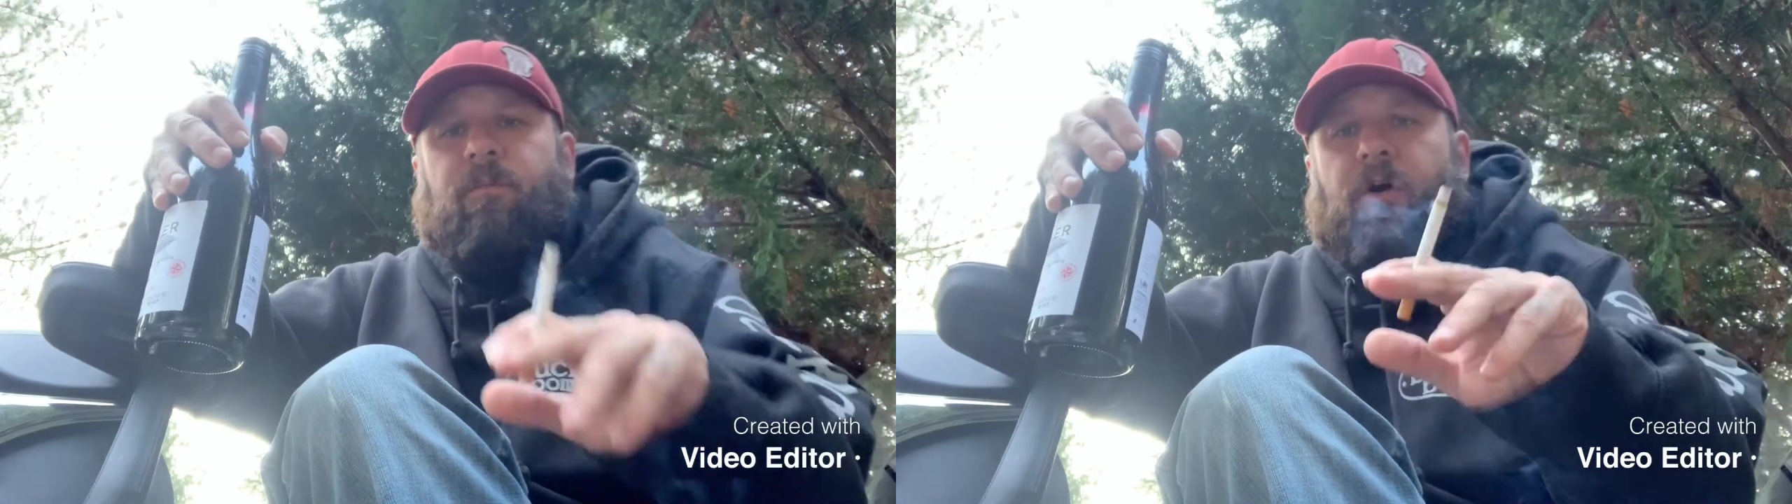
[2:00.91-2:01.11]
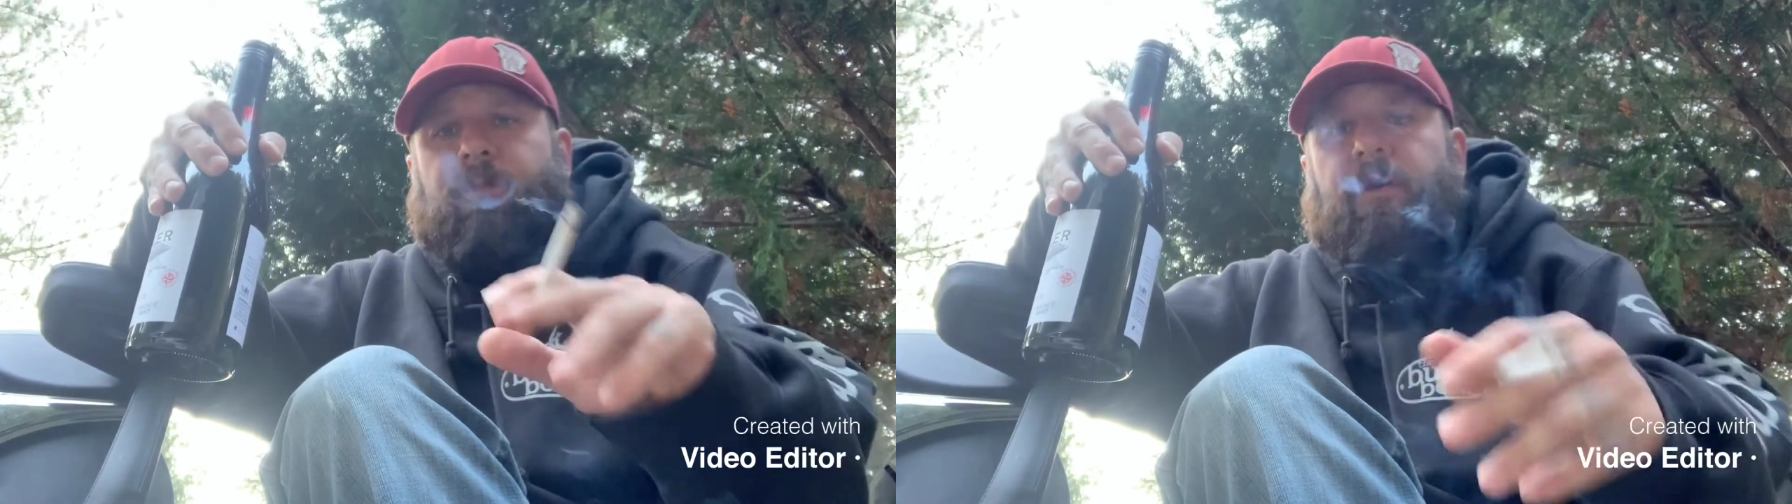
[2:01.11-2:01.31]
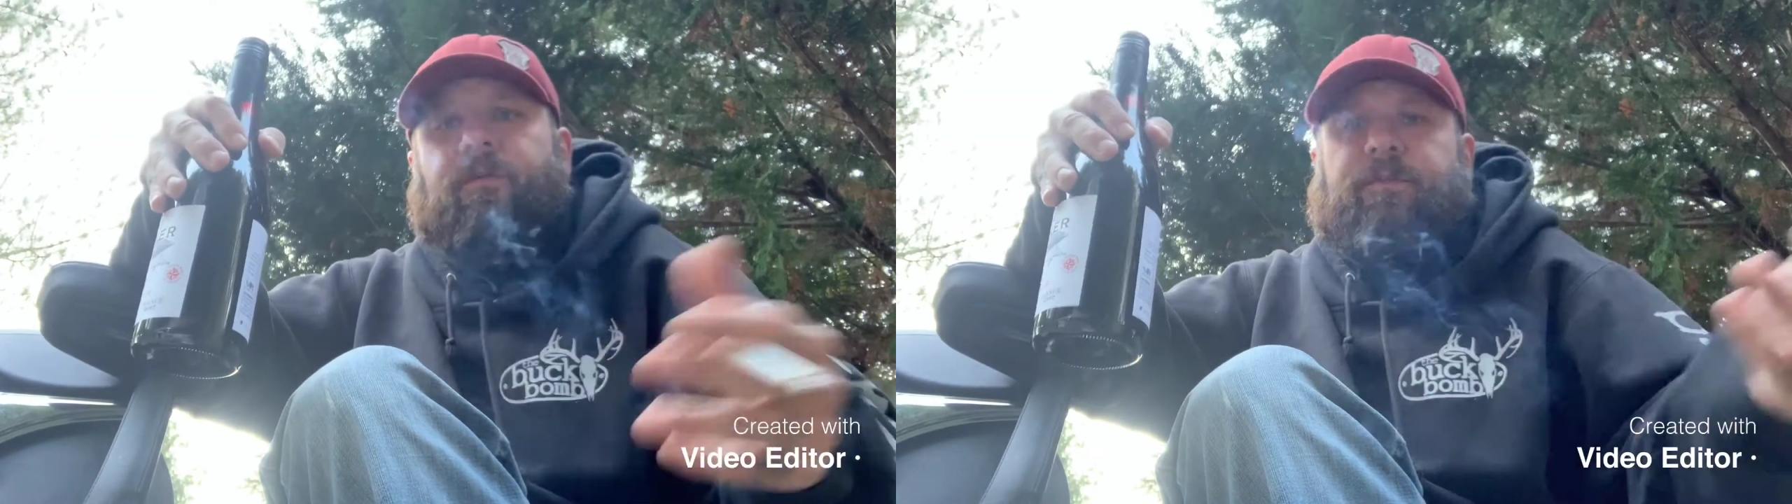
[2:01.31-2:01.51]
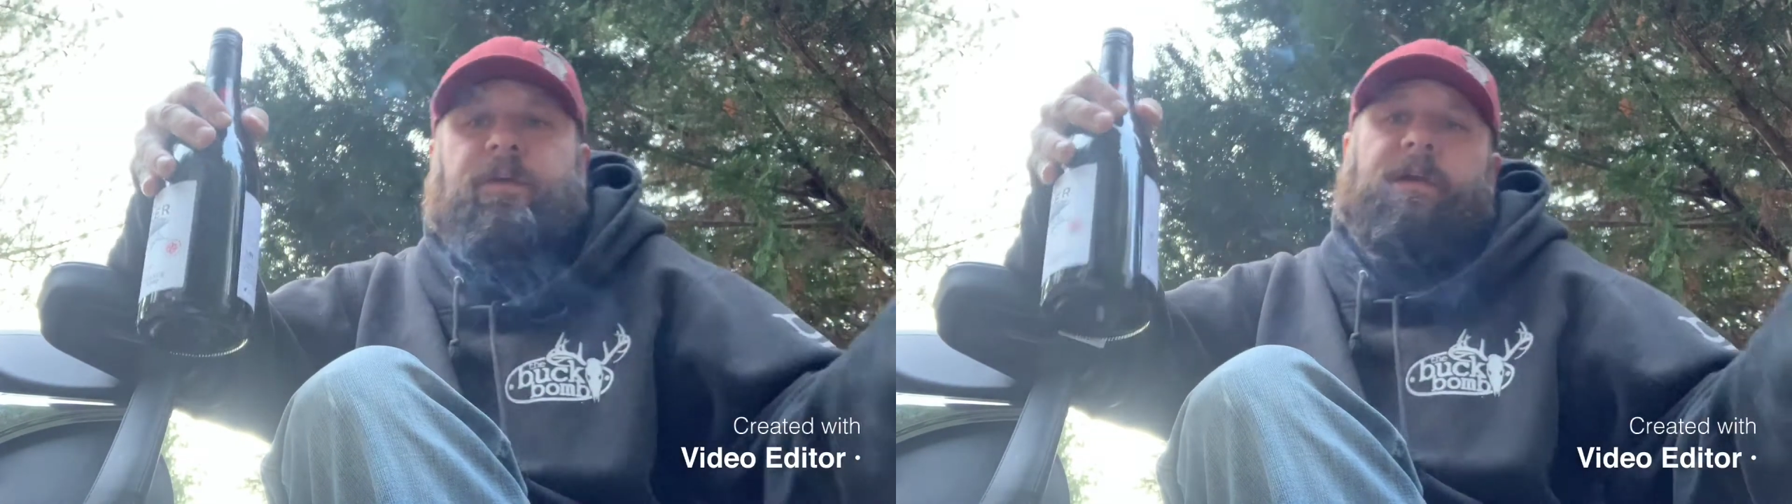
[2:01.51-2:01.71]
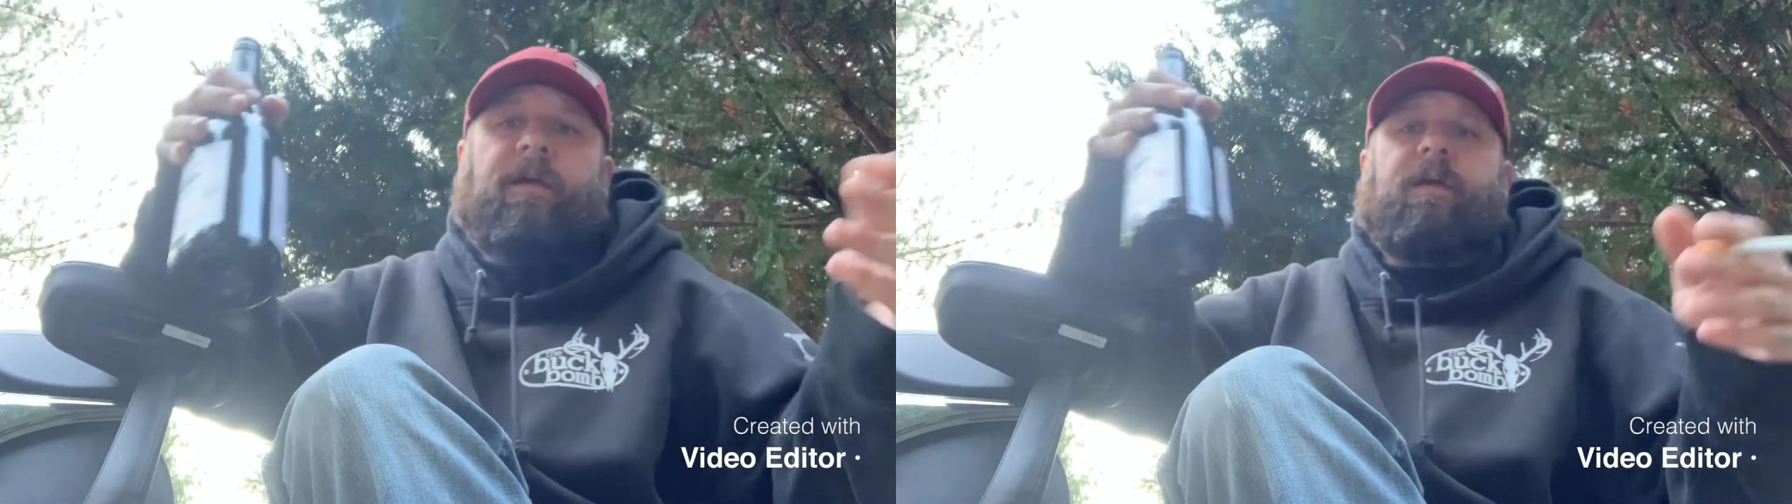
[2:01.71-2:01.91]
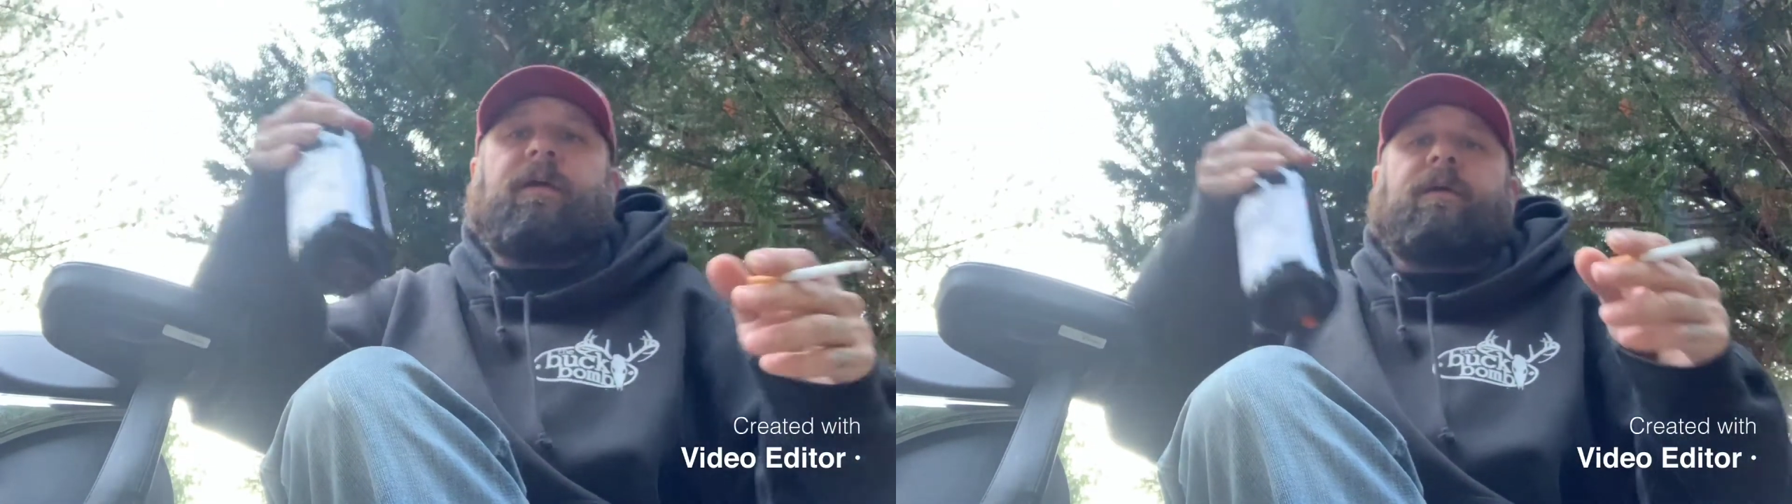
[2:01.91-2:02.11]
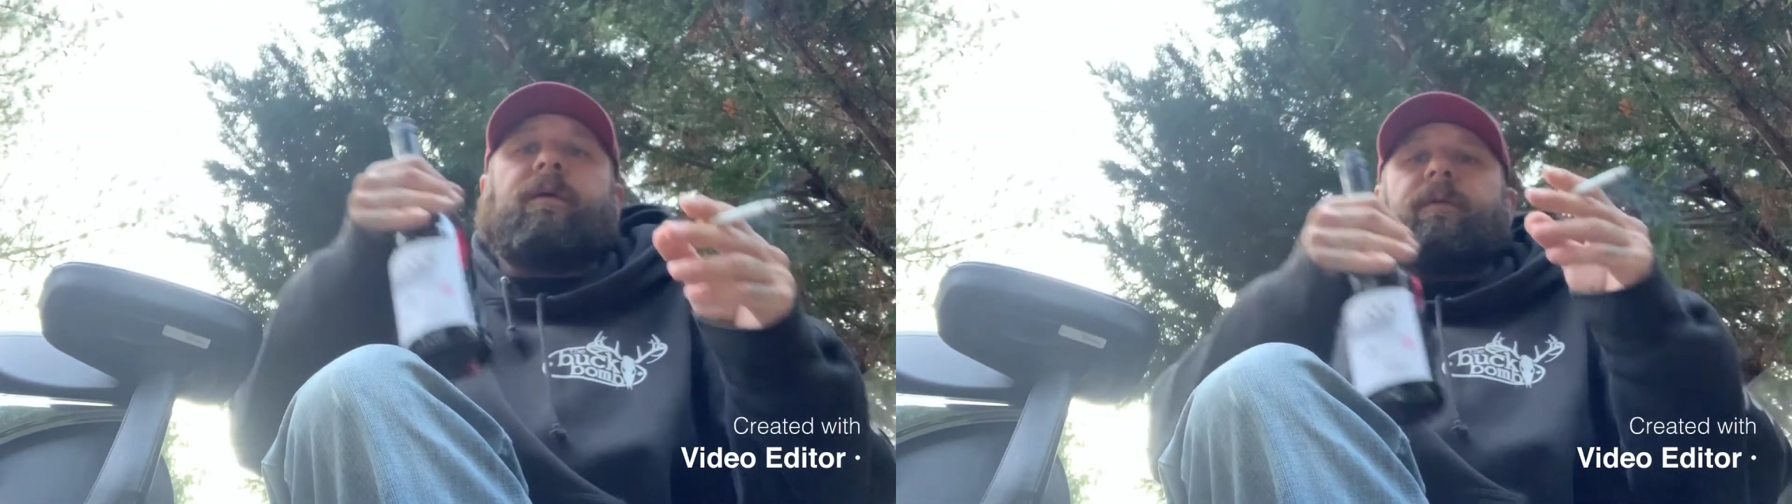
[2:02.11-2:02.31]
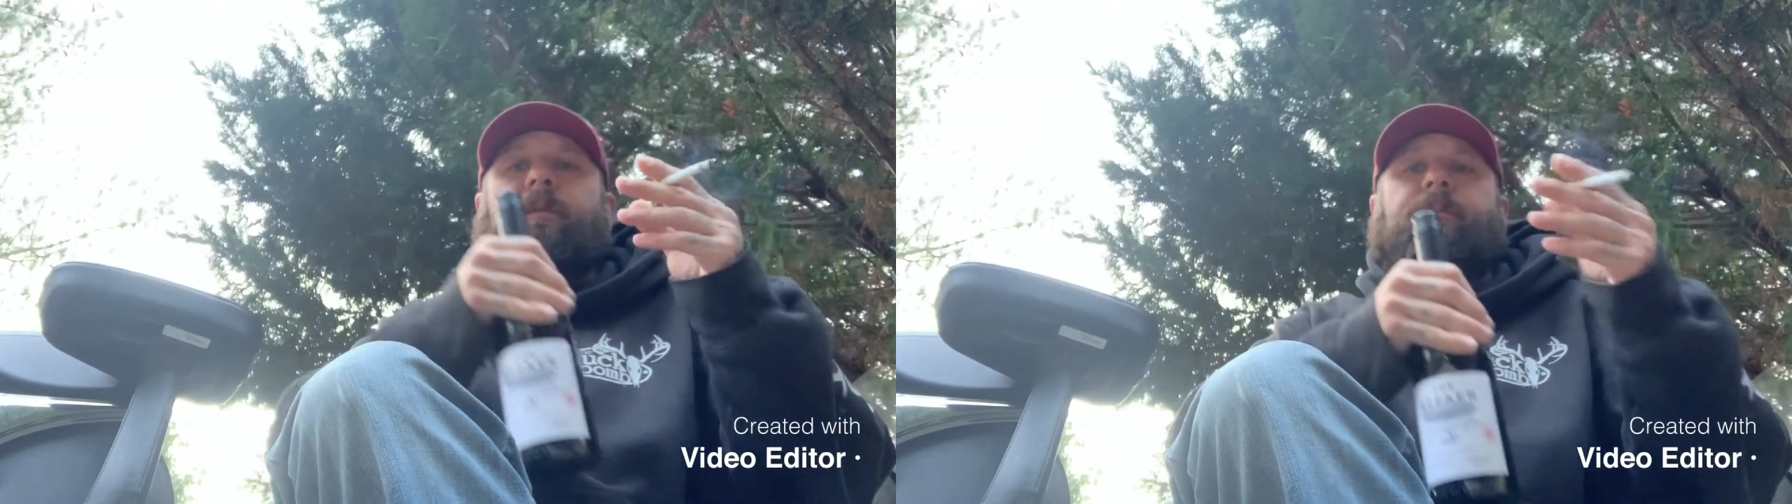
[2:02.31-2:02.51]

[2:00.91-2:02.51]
Marlboros. Or